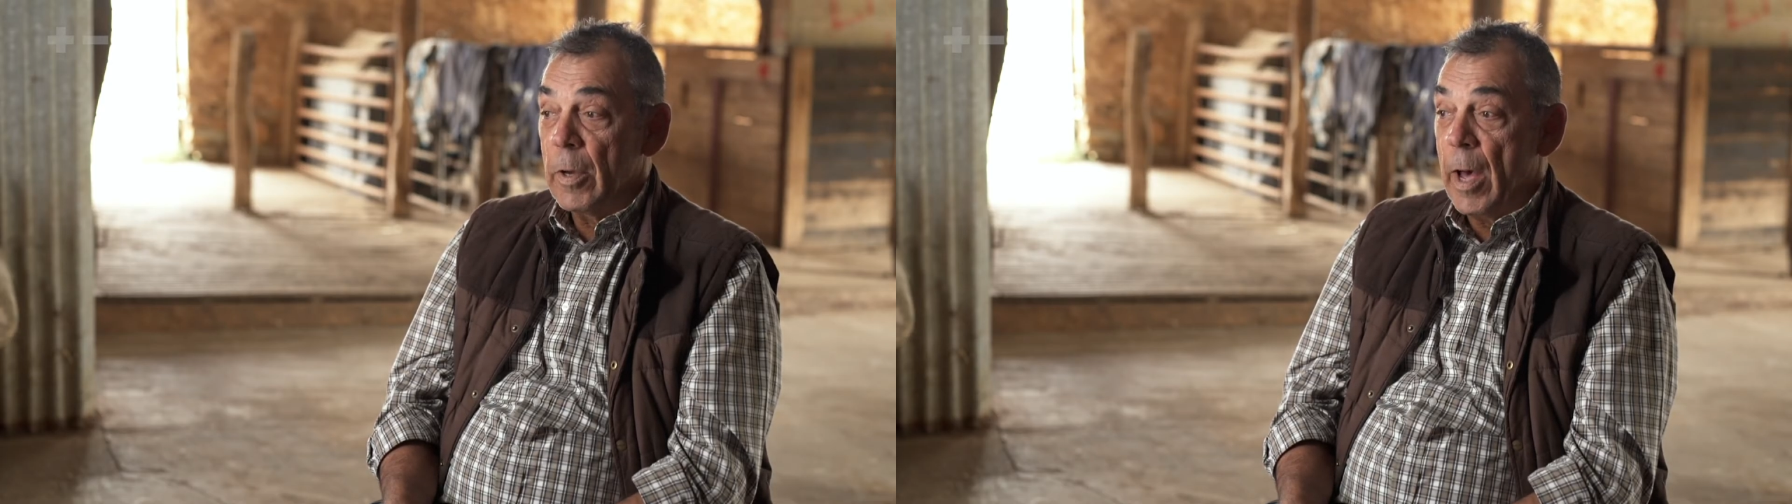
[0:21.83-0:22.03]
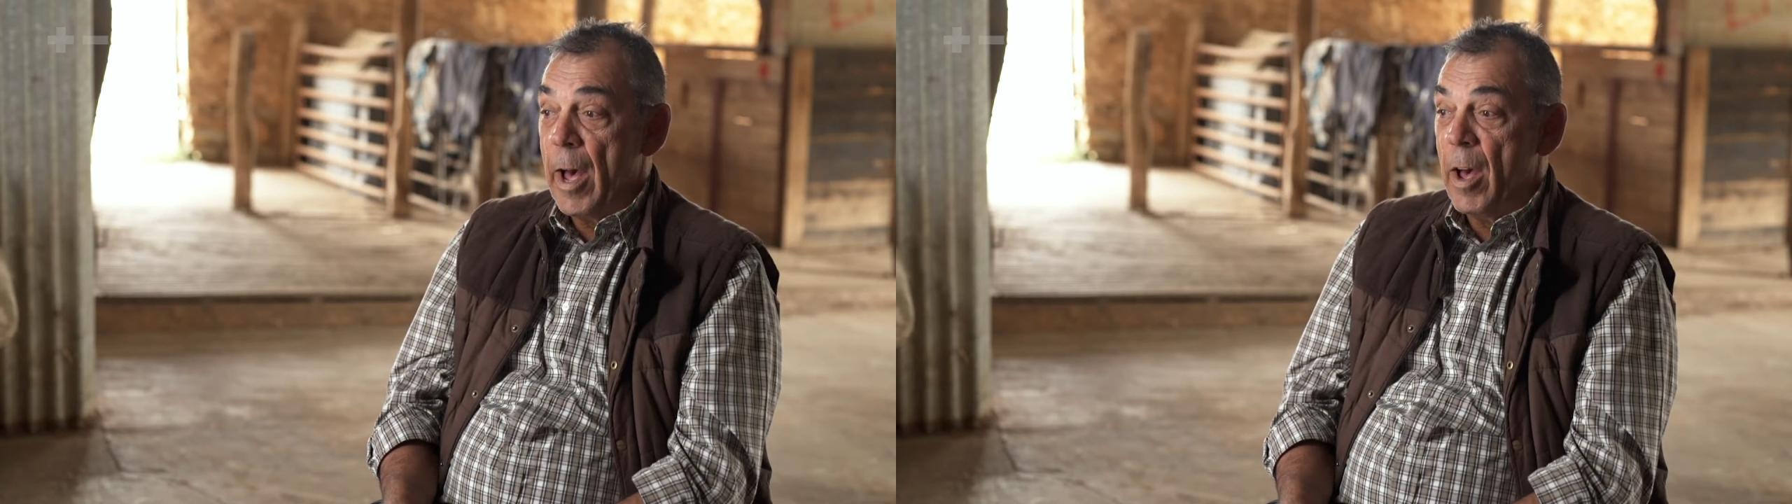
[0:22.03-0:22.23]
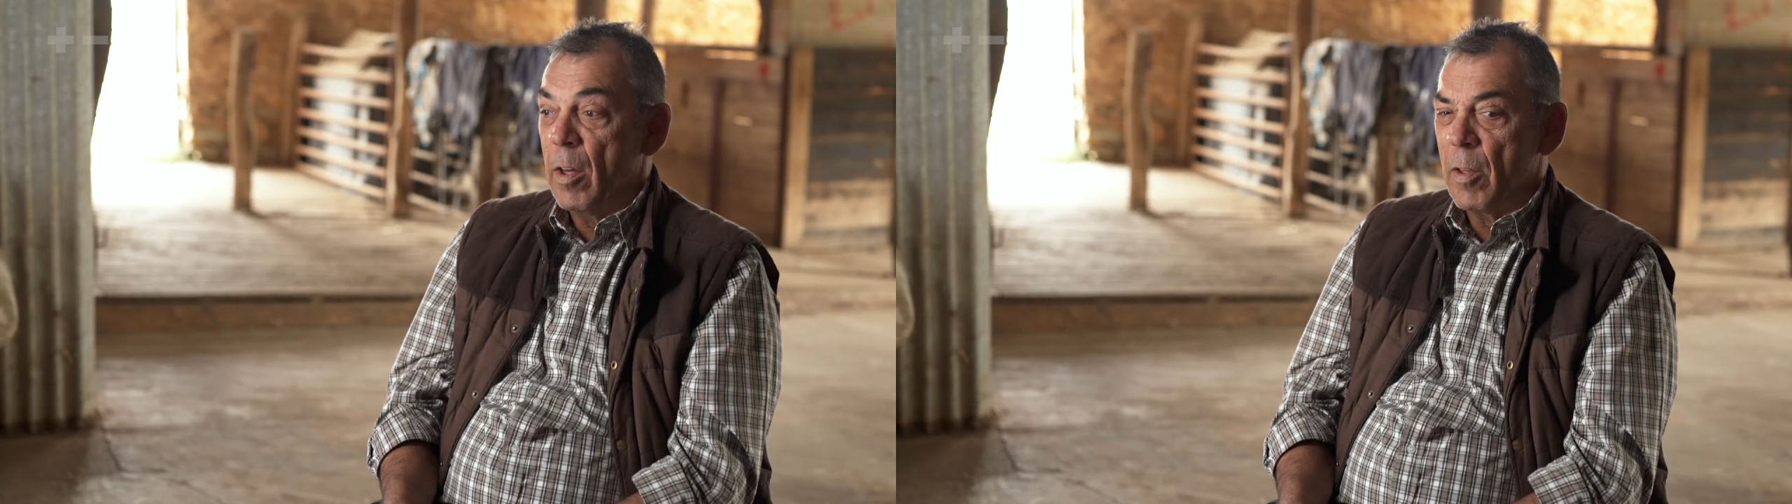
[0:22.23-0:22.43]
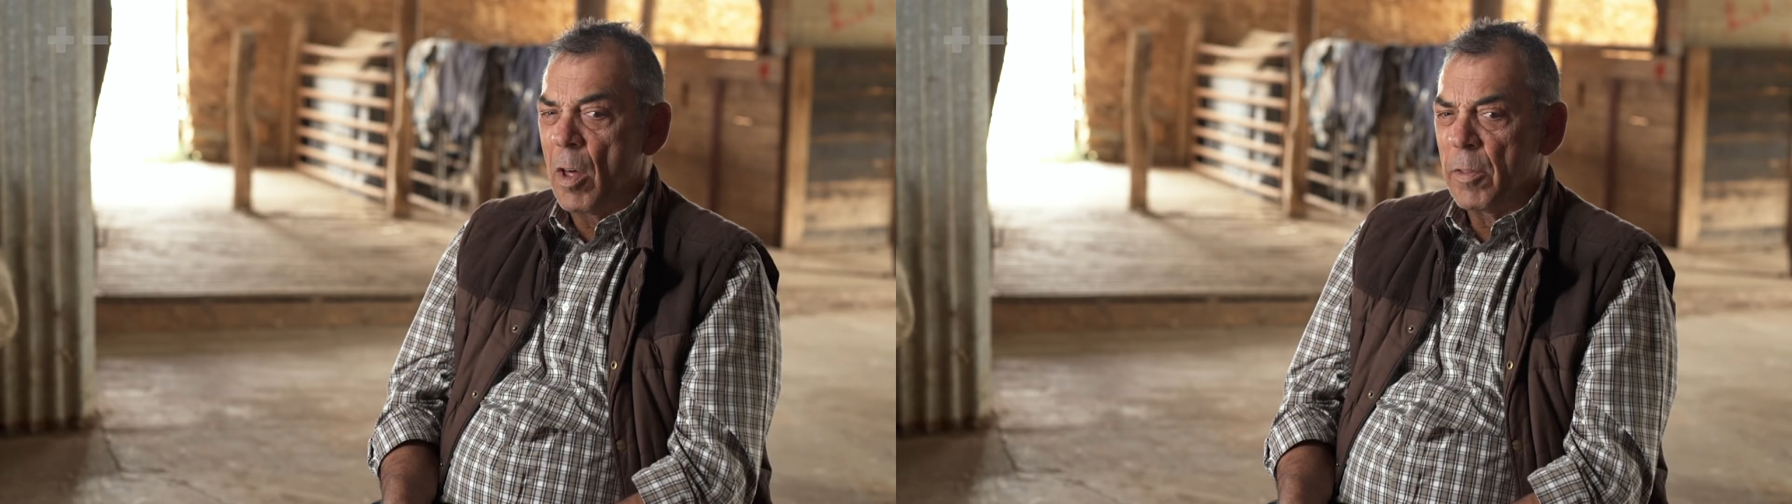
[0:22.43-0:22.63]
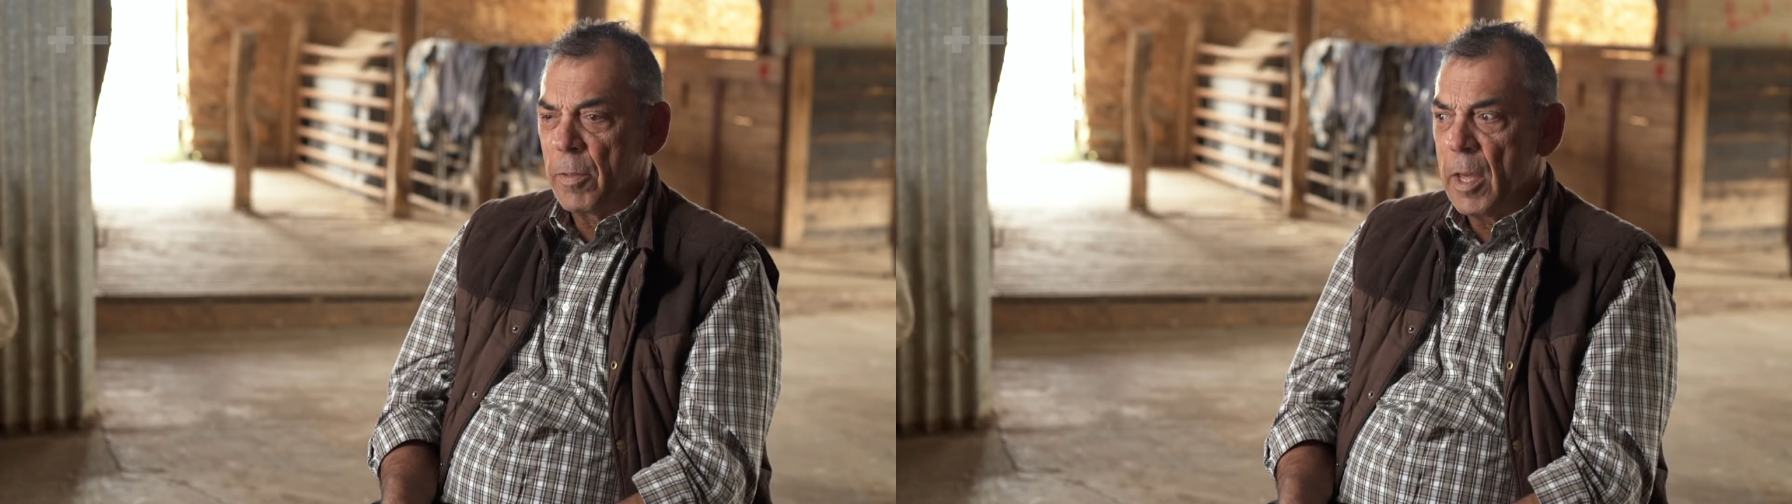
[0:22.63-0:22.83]

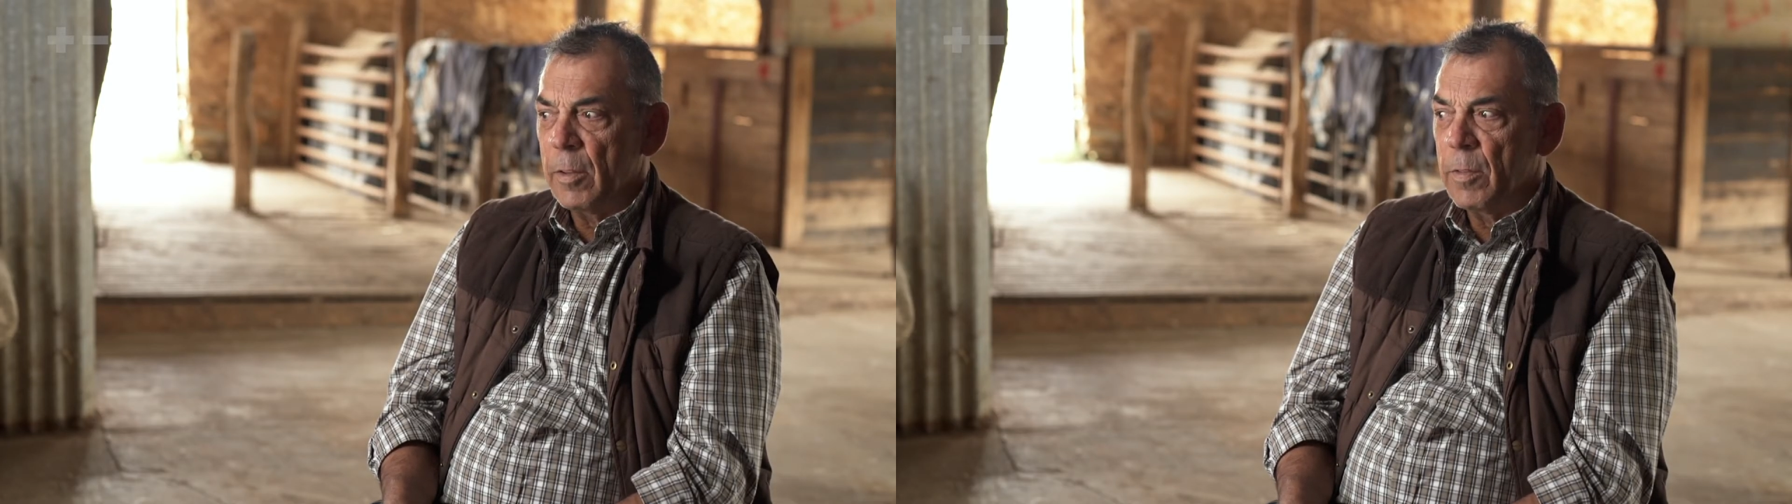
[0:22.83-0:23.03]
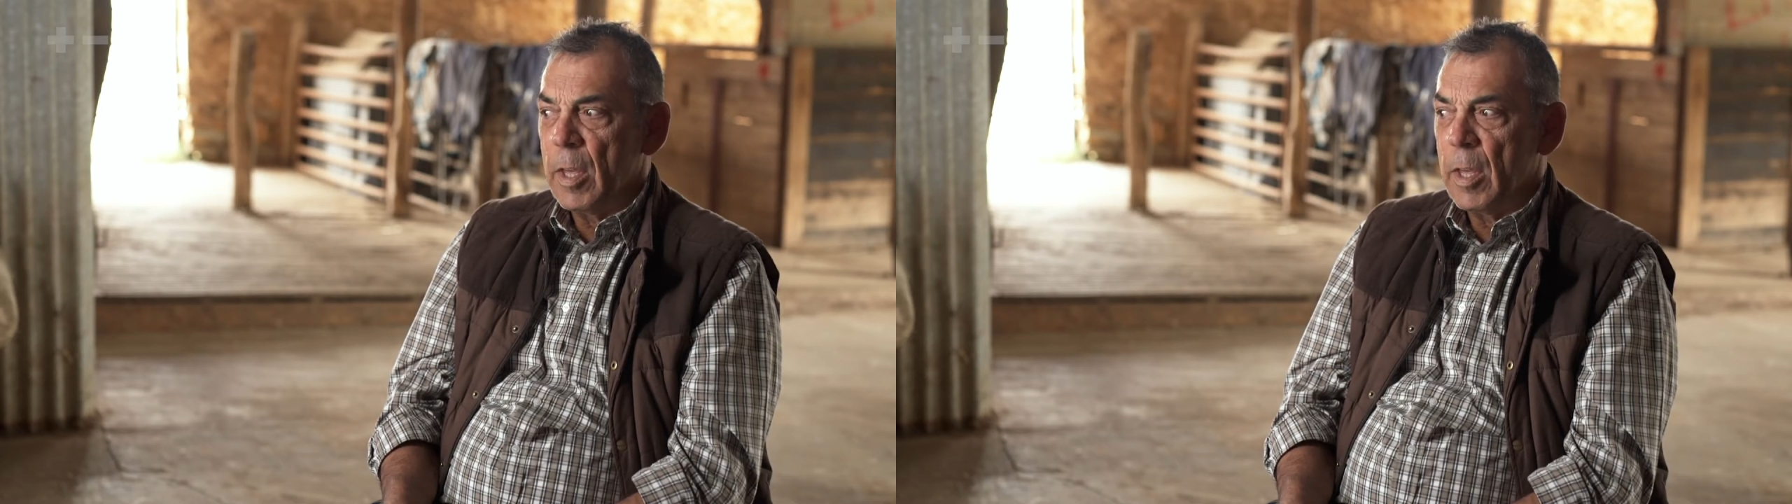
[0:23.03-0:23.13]
I think